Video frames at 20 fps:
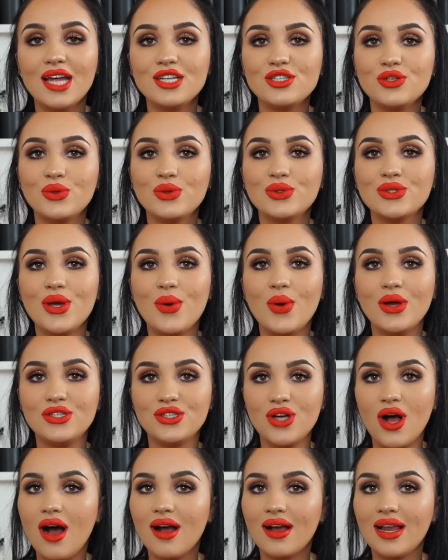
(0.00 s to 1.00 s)
And also a
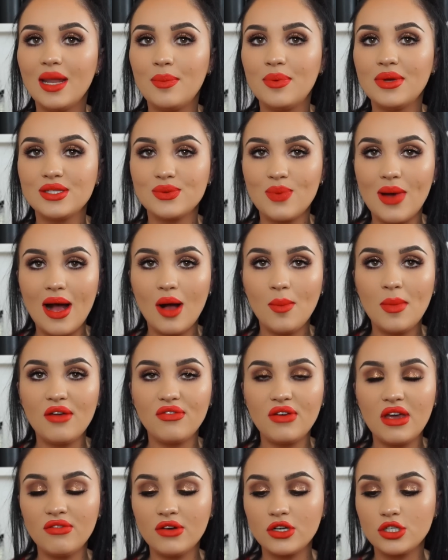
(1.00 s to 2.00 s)
dark lip as well. My
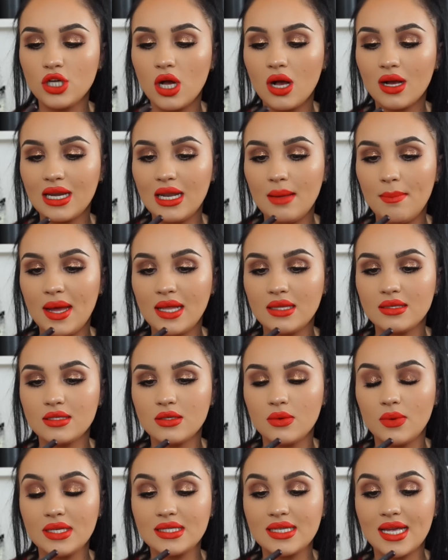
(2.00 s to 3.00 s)
favorite dark lip
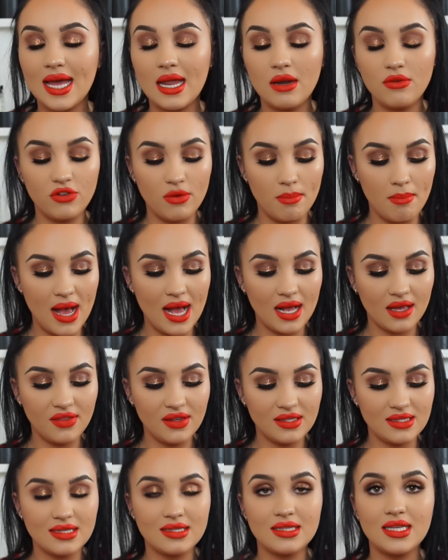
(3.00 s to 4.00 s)
pencil is again from MAC.
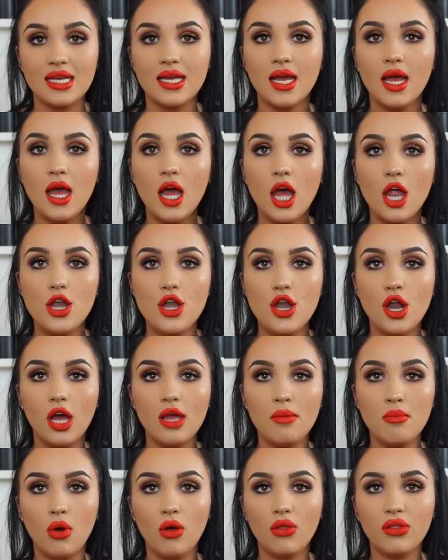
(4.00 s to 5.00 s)
This is the
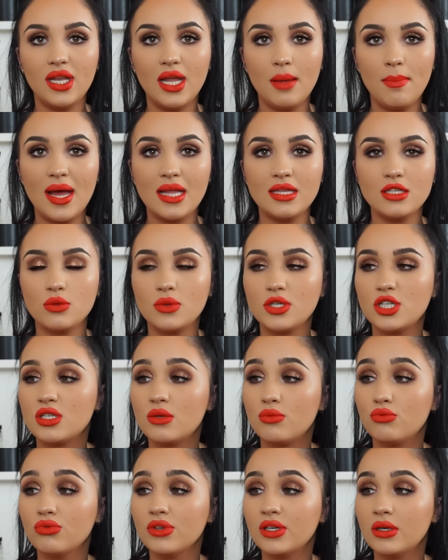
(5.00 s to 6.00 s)
Night Moth lip pencil, which is
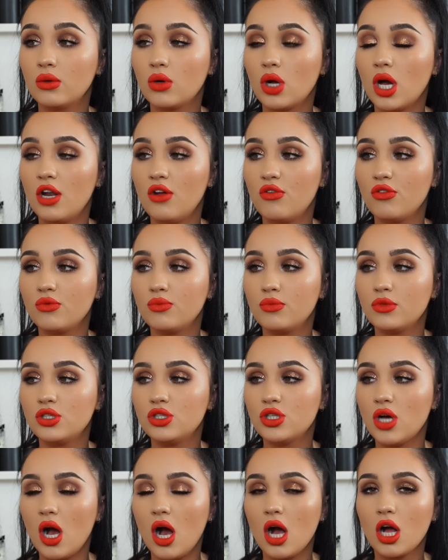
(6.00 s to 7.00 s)
a real kind of
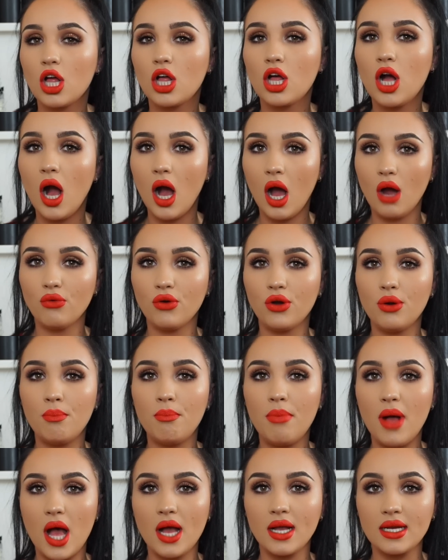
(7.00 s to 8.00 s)
dark
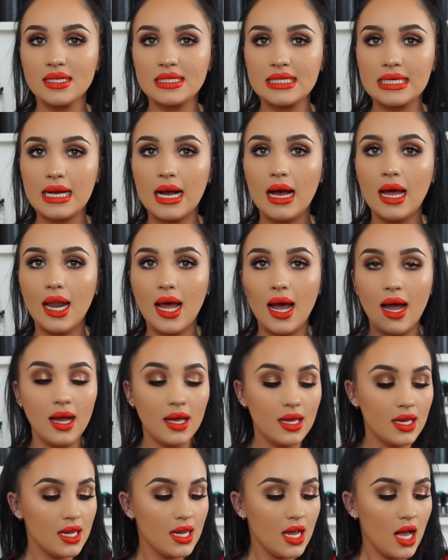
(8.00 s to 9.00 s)
currant burgundy colour,
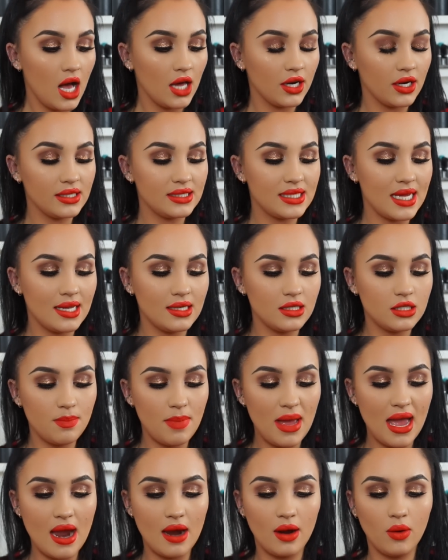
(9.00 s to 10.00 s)
and I tend
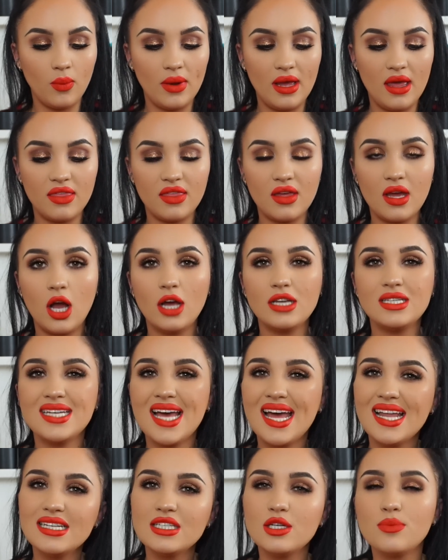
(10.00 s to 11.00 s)

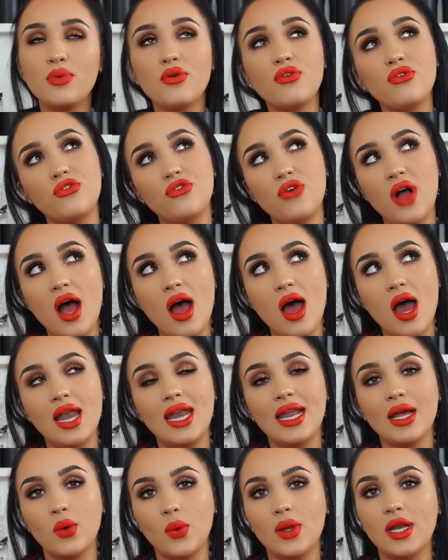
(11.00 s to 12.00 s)
to
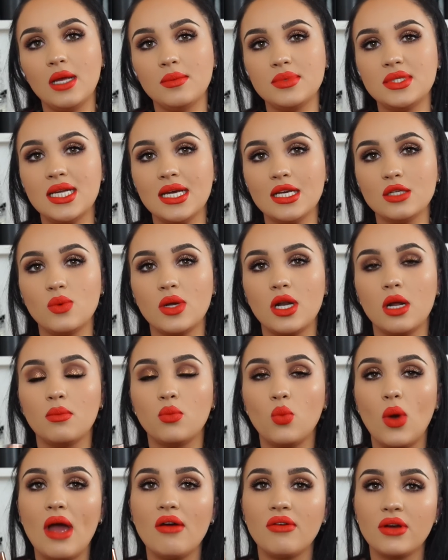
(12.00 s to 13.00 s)
prefer liquid lipsticks when
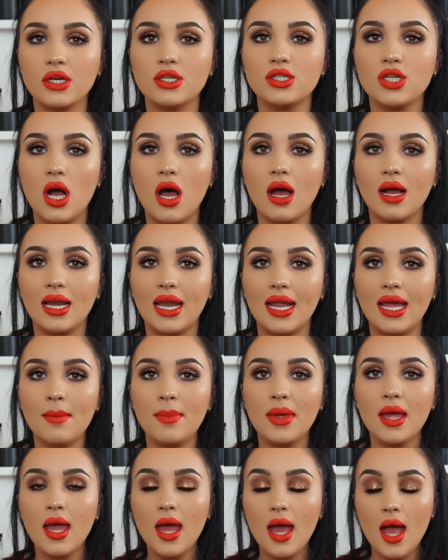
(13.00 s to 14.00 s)
I'm wearing a dark
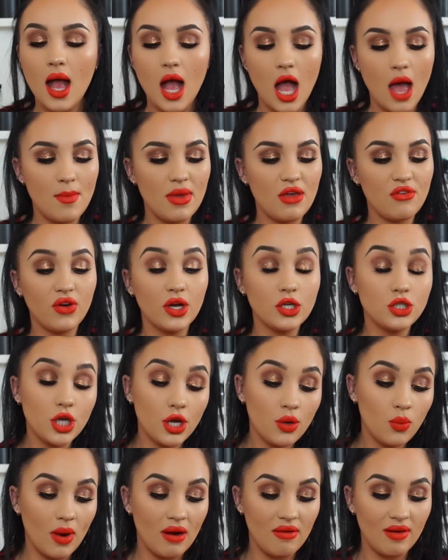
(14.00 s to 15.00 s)
lip, but if I
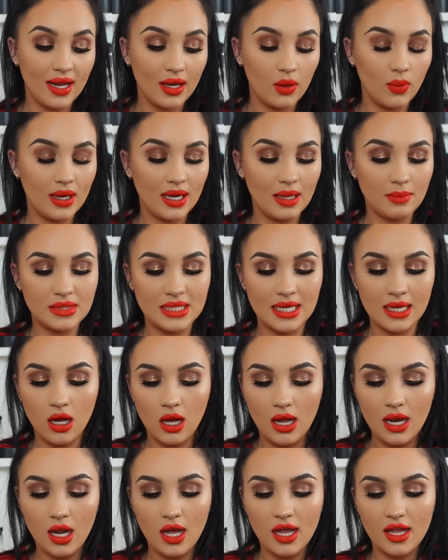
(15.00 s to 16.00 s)
don't wear a liquid lipstick,
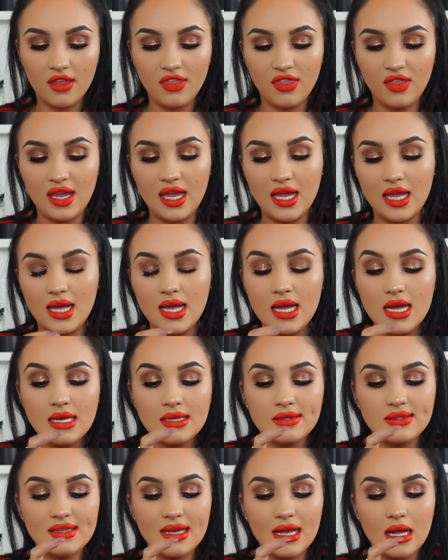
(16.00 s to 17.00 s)
I like the
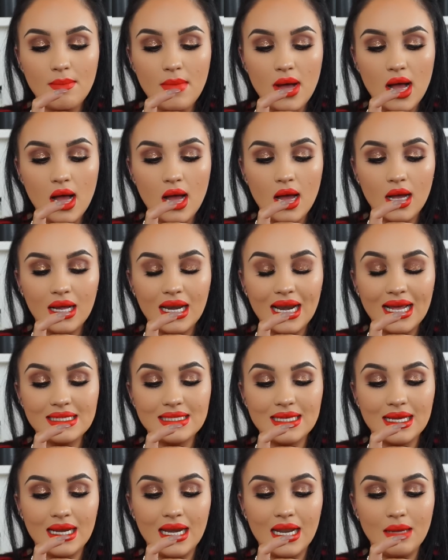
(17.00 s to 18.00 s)
Sigma
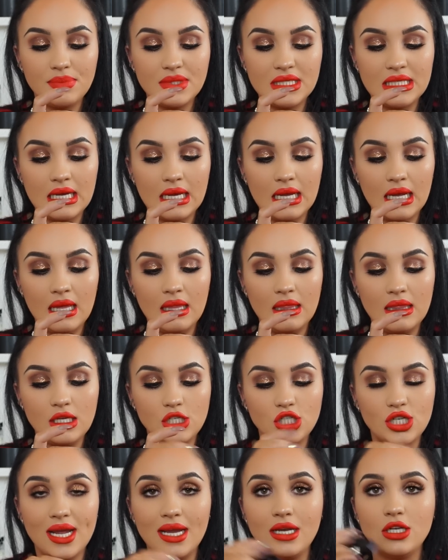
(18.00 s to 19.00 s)
Classic lipstick in the
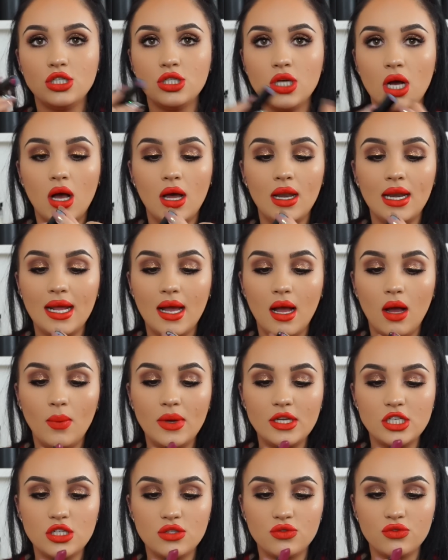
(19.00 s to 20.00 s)
shade Dahlia,
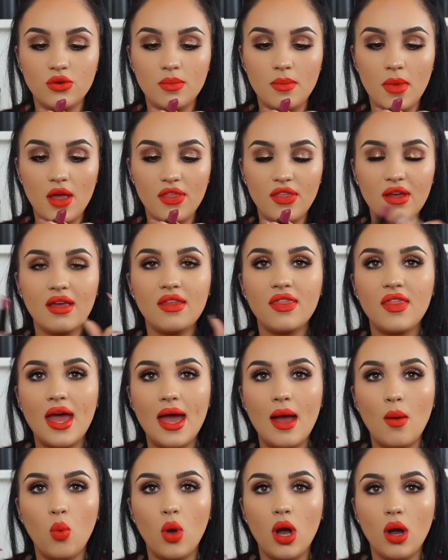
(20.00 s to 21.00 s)
which is from I think
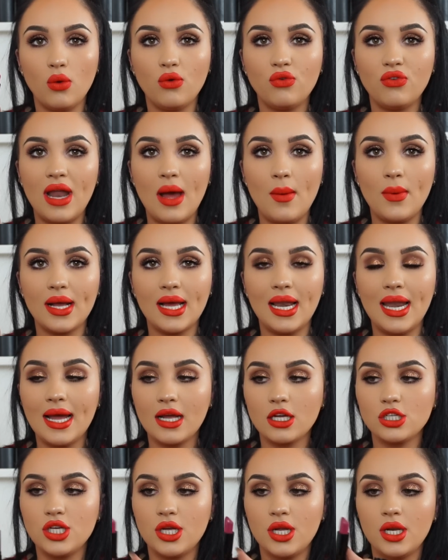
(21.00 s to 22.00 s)
their Wildflower
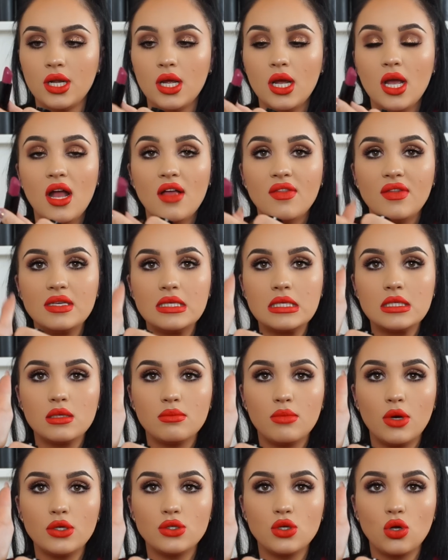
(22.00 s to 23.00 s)
collection. This is
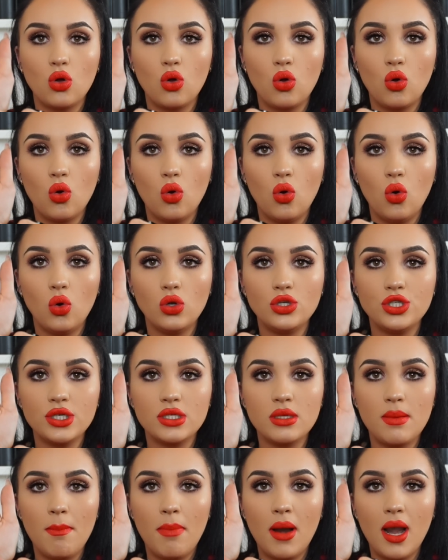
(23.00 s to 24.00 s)
the most
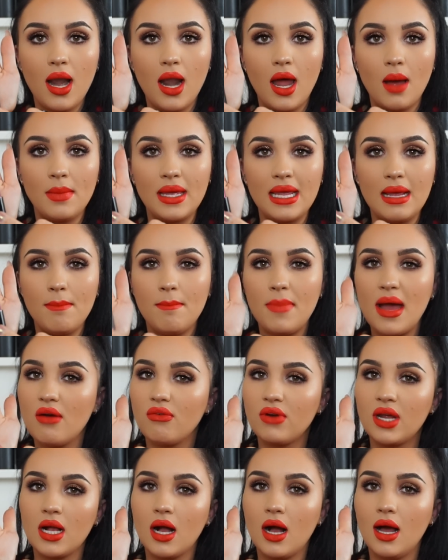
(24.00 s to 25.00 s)
gorgeous plummy
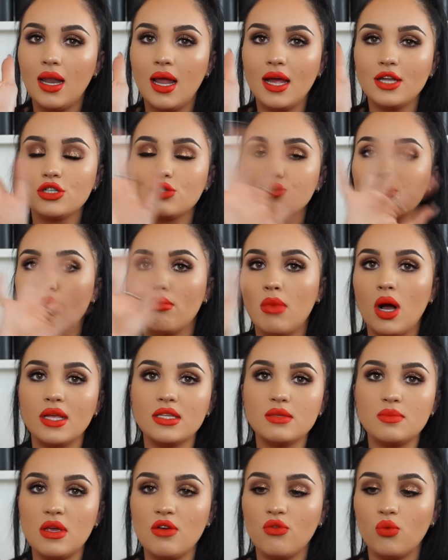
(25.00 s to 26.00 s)
berry colour. It just
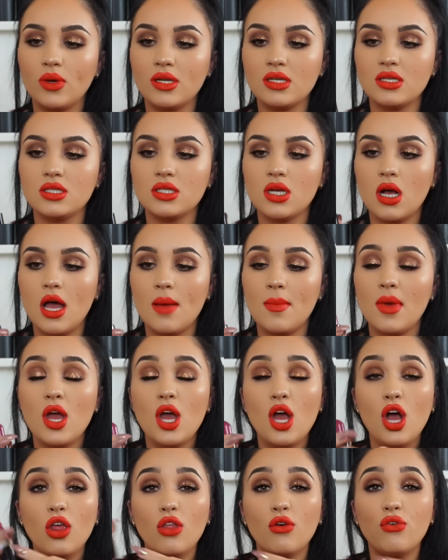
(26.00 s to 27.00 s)
reminds me of wintertime.
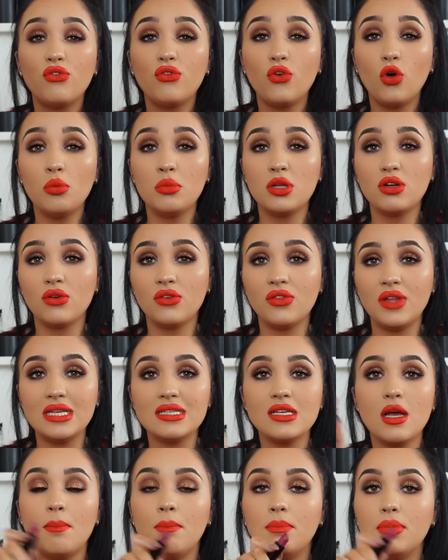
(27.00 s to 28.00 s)
The formula on
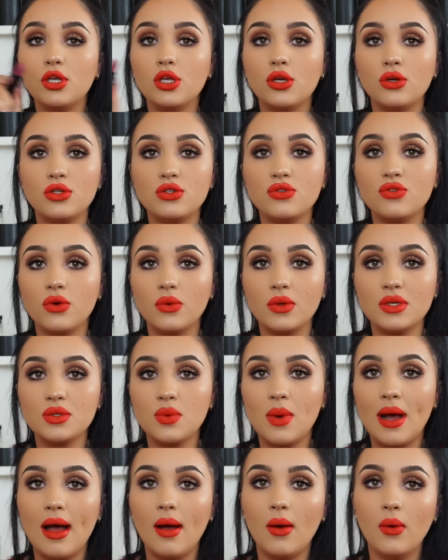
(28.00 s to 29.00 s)
these are beautiful
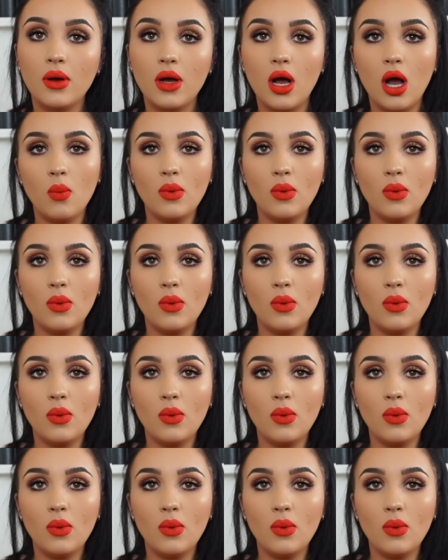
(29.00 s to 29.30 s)
as well.